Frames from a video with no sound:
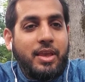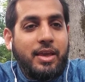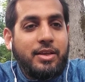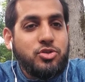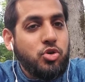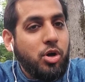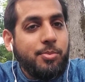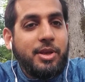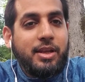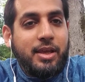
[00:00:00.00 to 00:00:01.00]

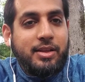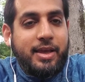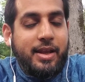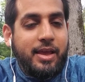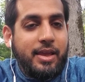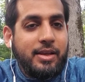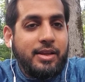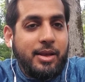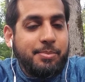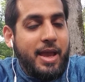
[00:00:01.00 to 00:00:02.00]
enjoyment in
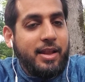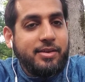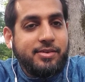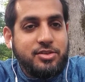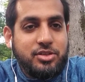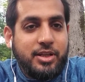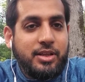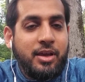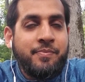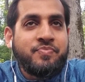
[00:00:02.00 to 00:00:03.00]
that palace in
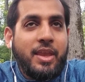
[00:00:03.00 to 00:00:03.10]
Jannah.